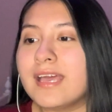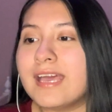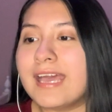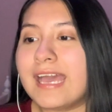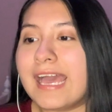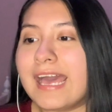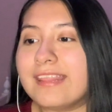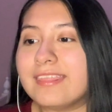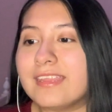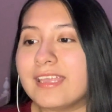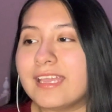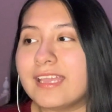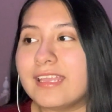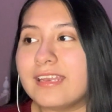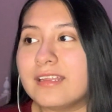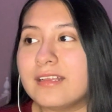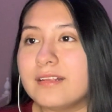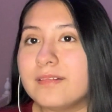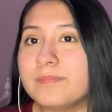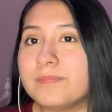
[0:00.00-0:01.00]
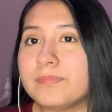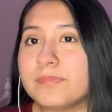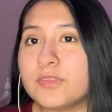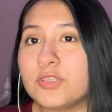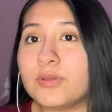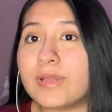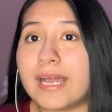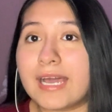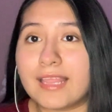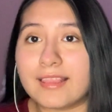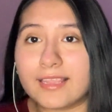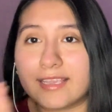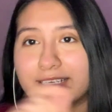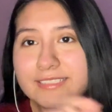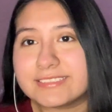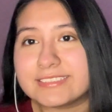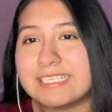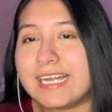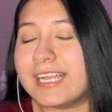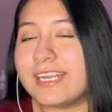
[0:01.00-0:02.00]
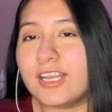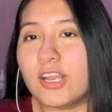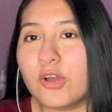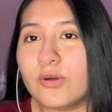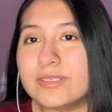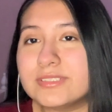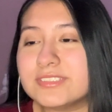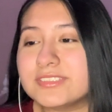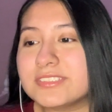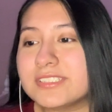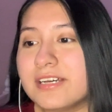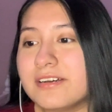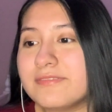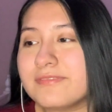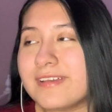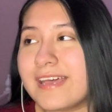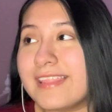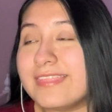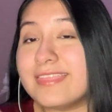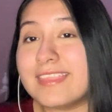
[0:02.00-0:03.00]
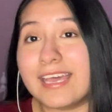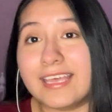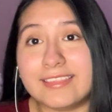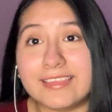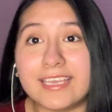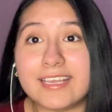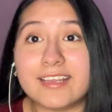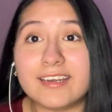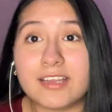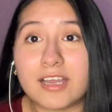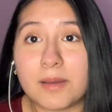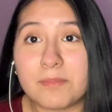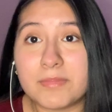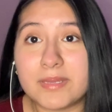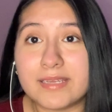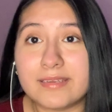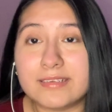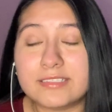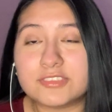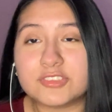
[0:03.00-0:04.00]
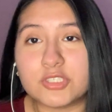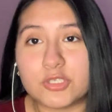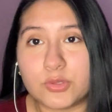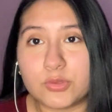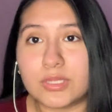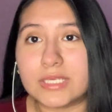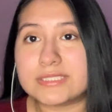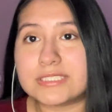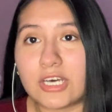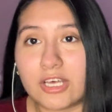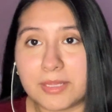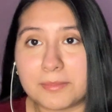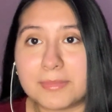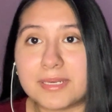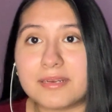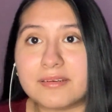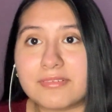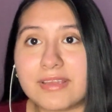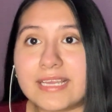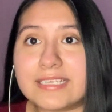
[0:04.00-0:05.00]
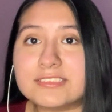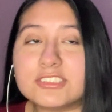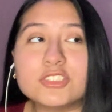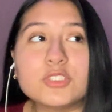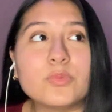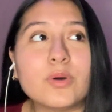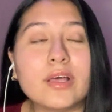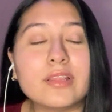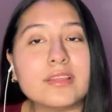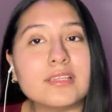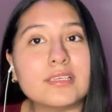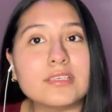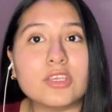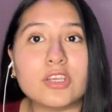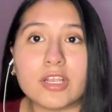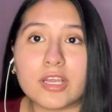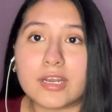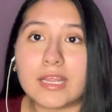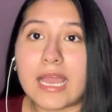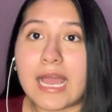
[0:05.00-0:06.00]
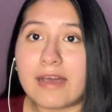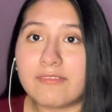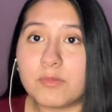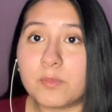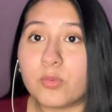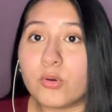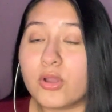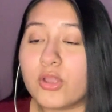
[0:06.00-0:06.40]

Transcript: and then you had like a signed note and stuff, and then they can come in. So you like tell them in advance you want you're gonna have a boy